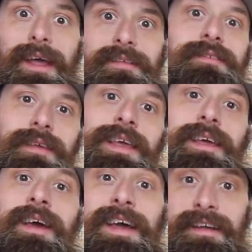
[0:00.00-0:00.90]
and
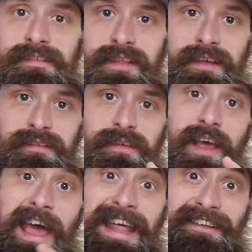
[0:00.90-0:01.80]
see, is this
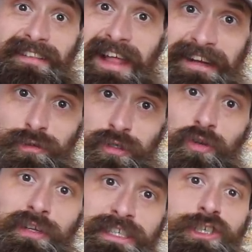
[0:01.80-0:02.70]
an
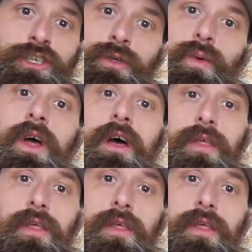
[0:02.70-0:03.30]
electrical issue?